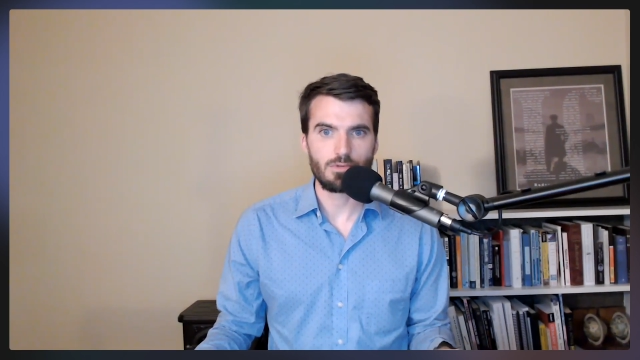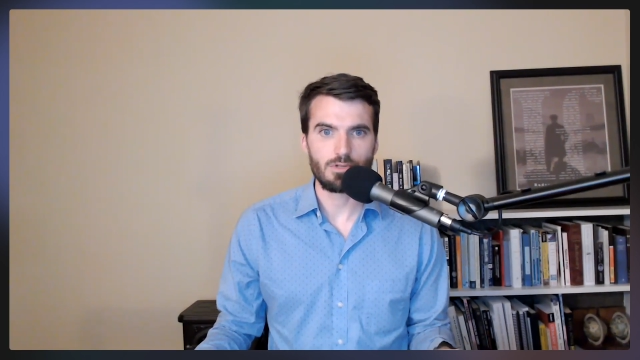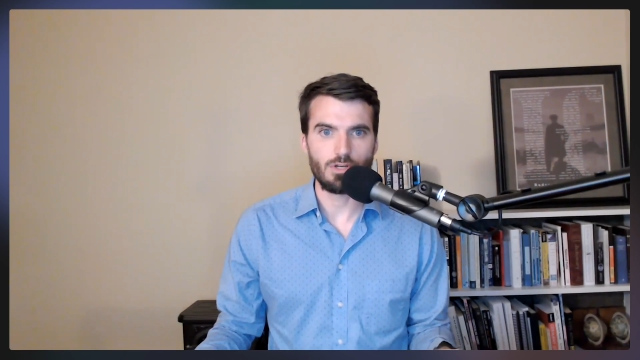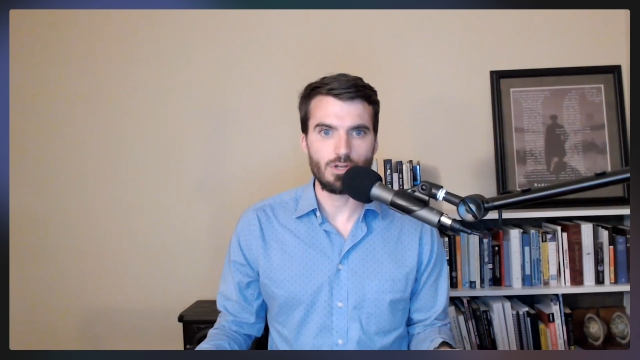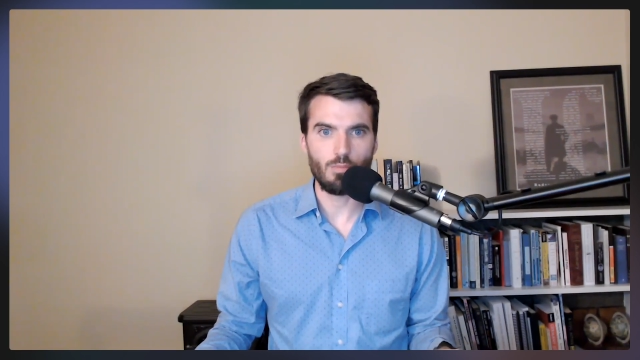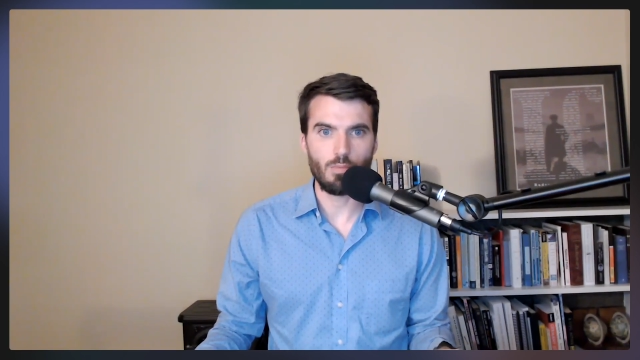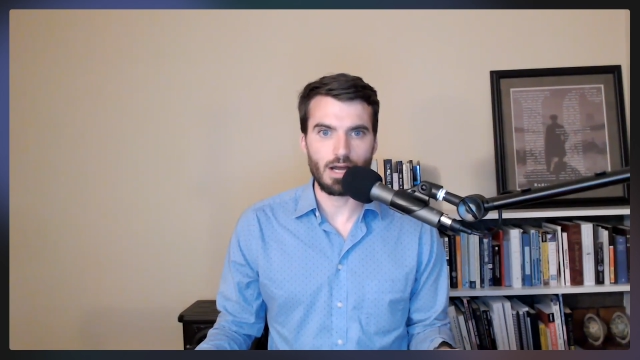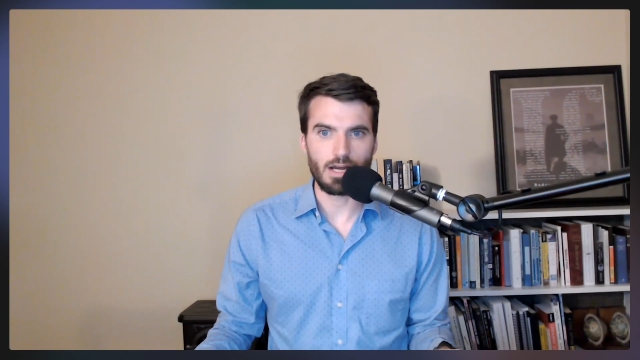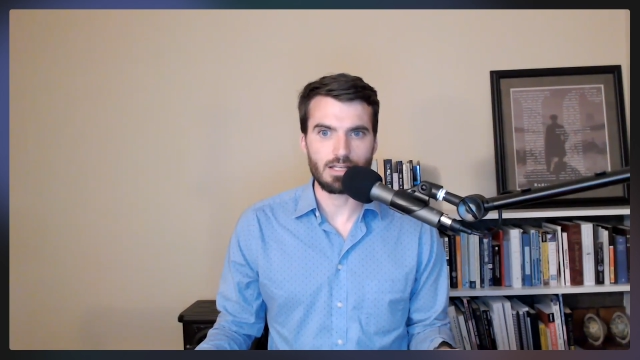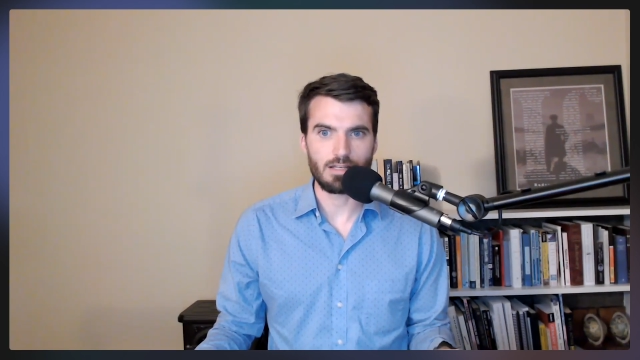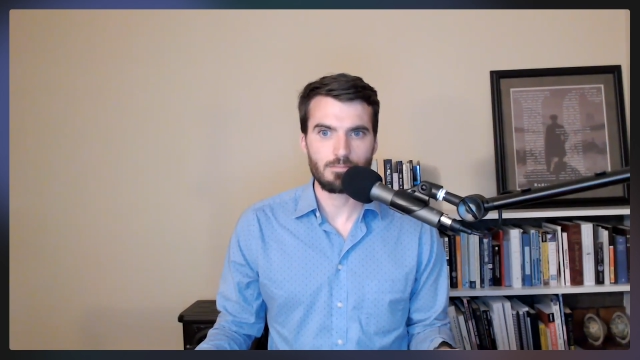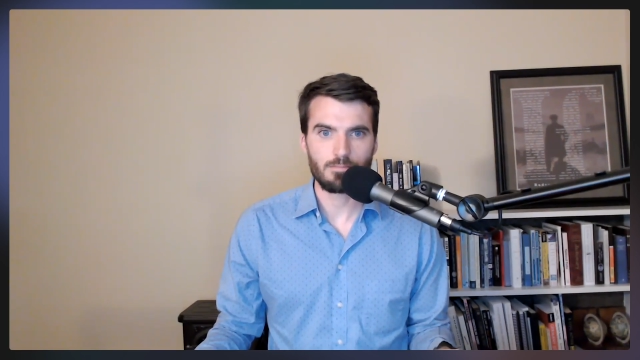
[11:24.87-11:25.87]

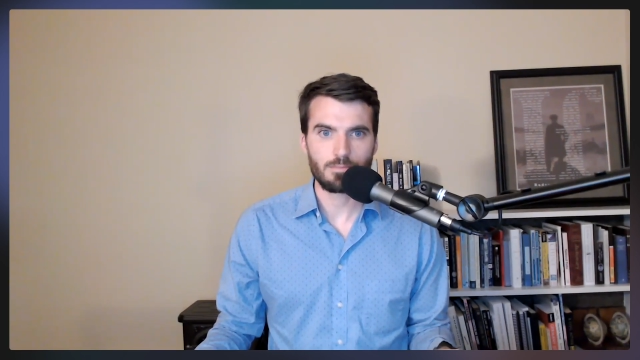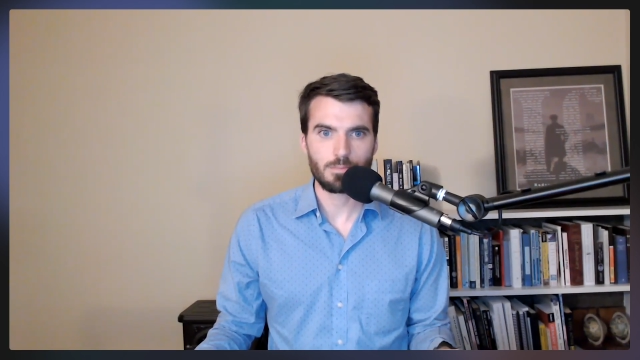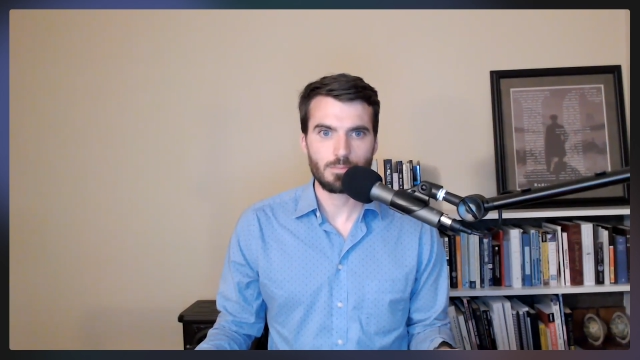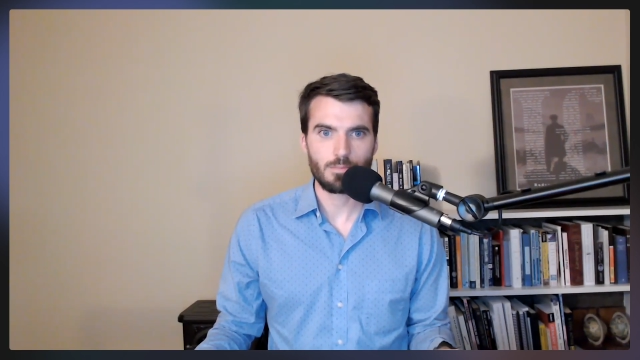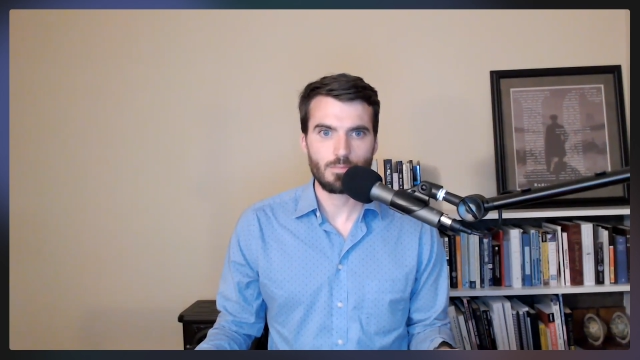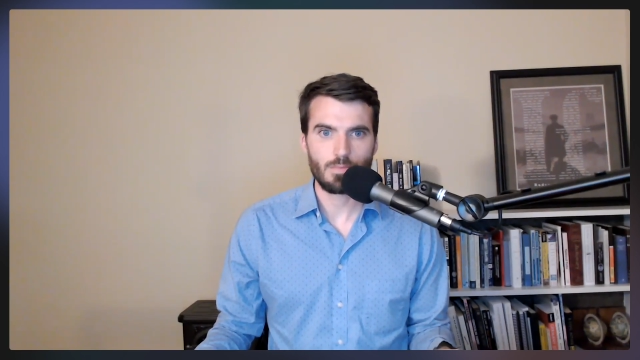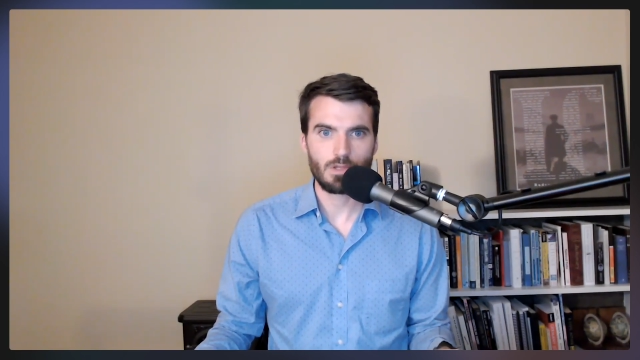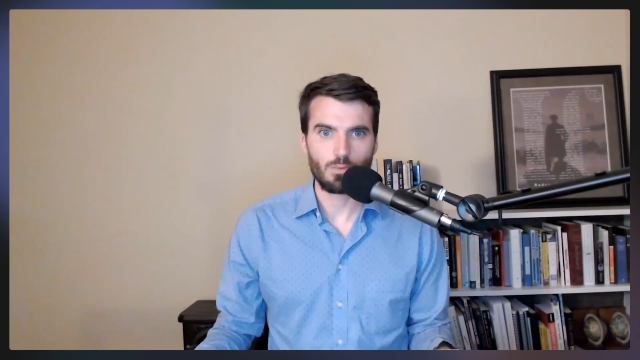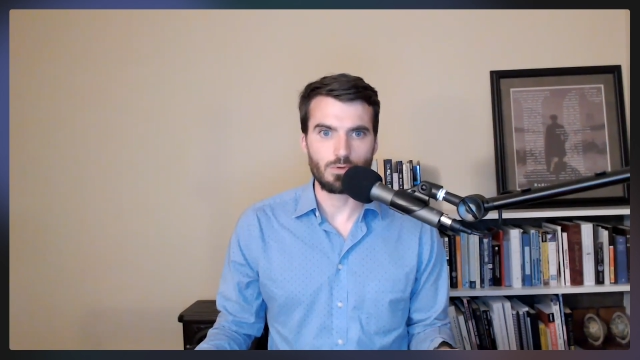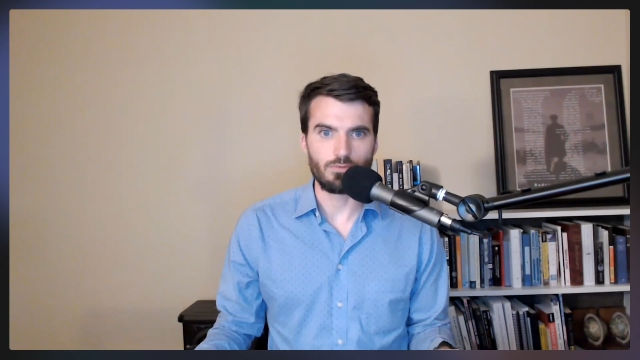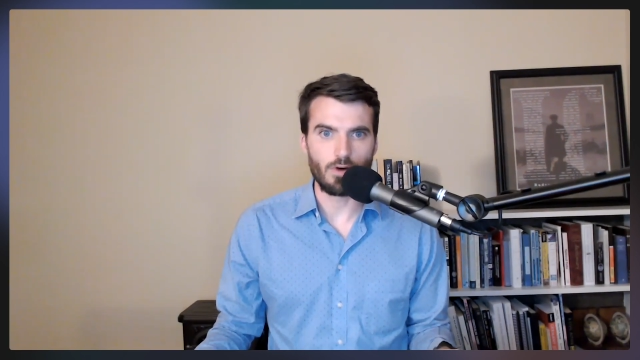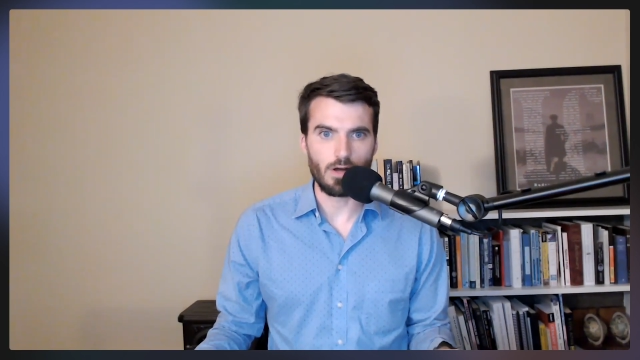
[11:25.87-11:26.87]
Nobody
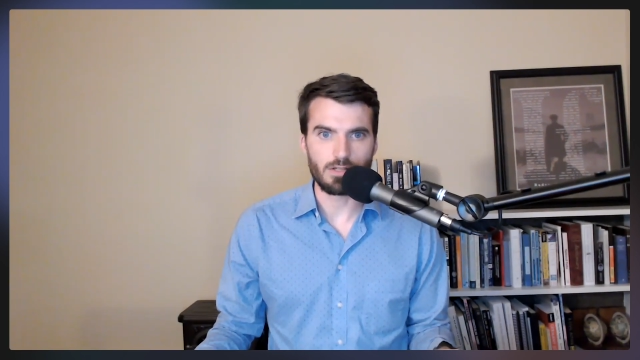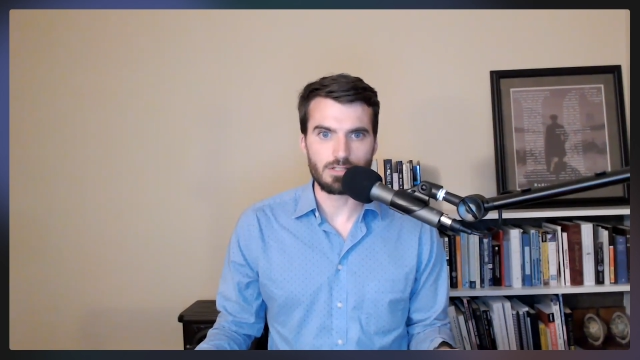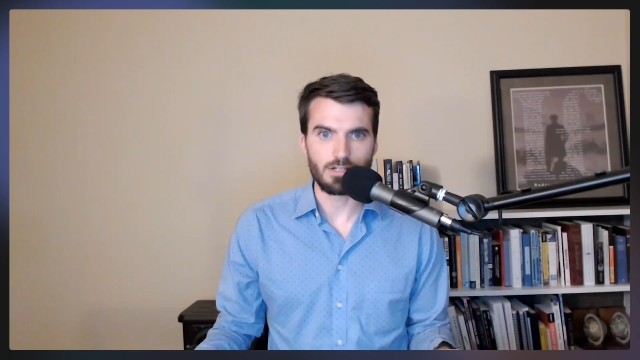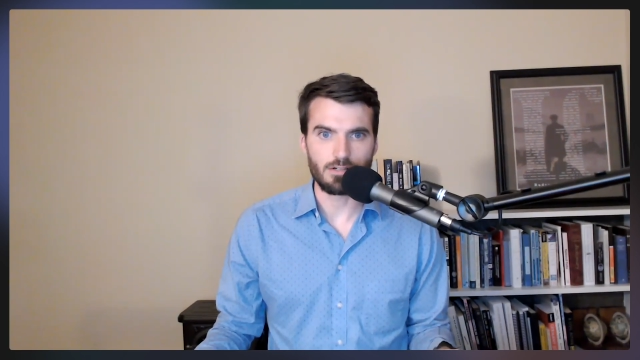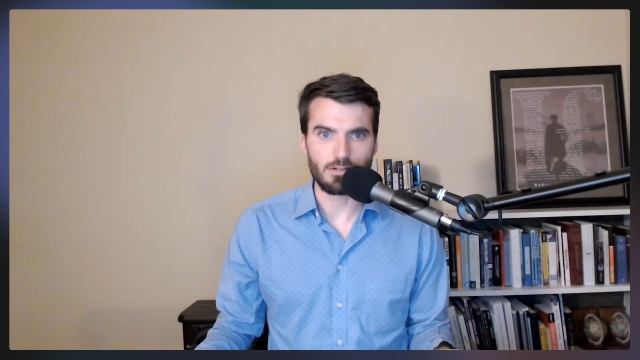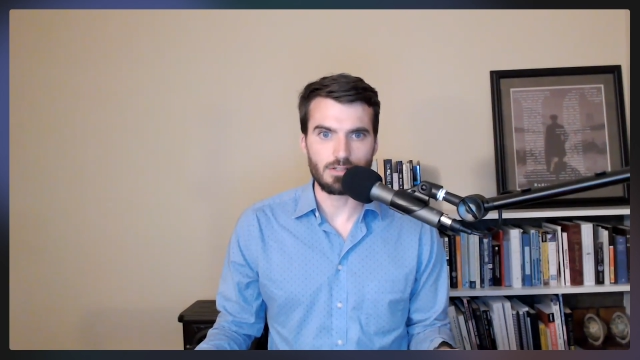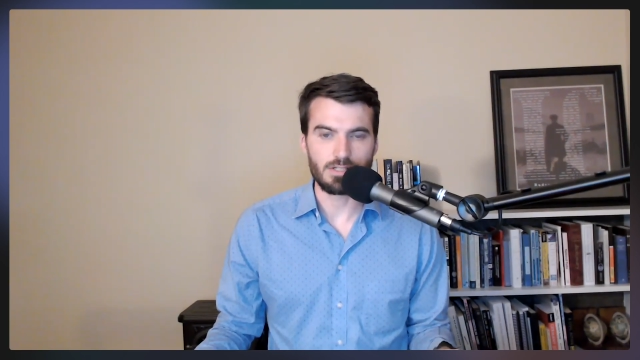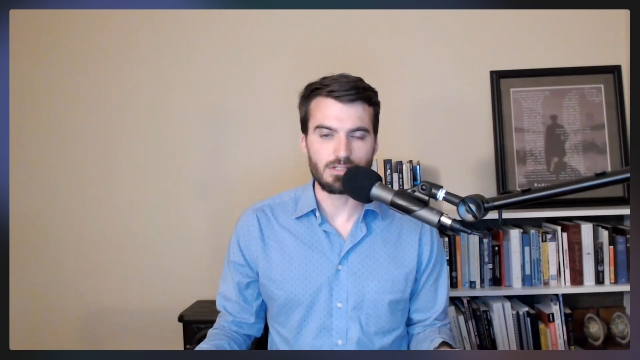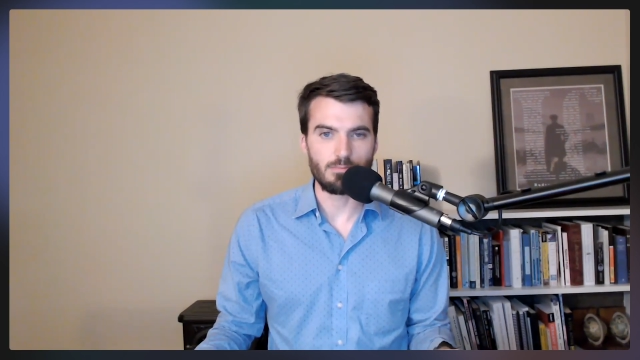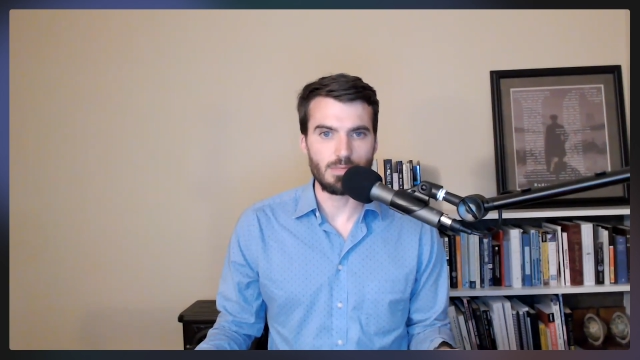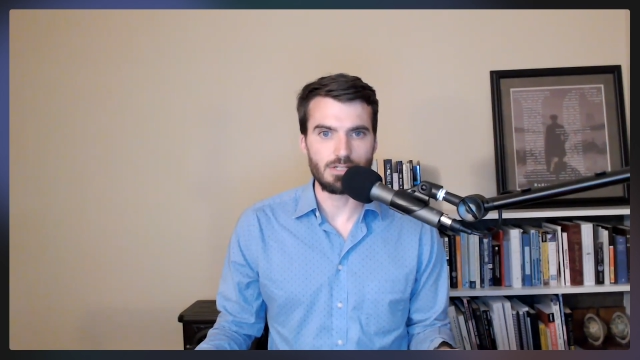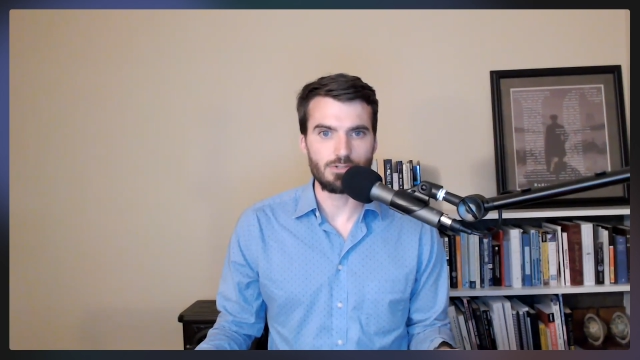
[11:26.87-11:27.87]
would voluntarily
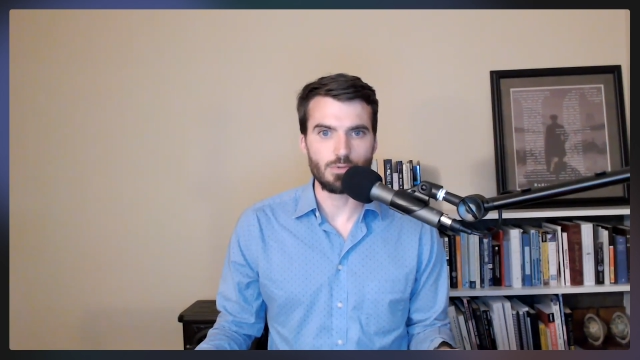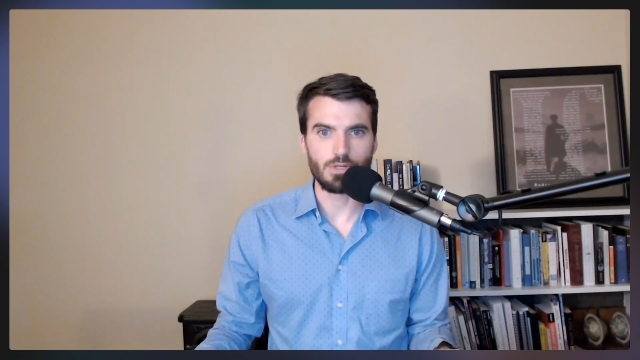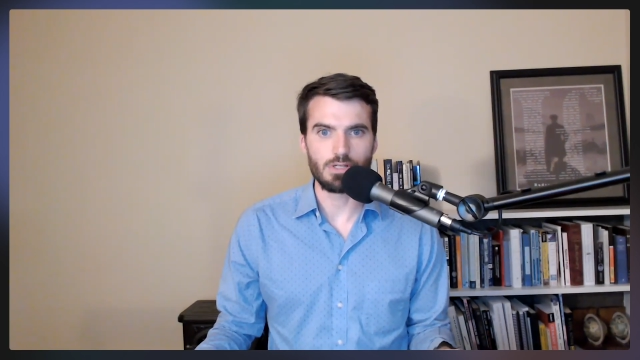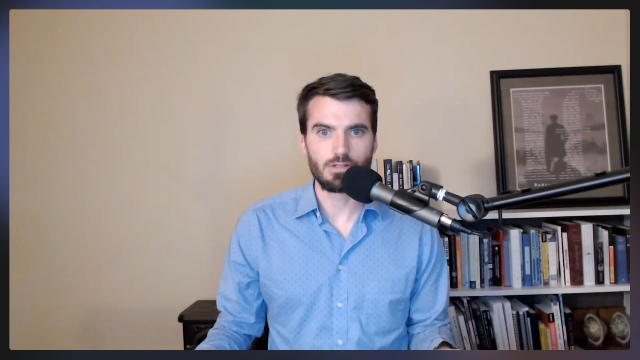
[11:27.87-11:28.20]
submit to it.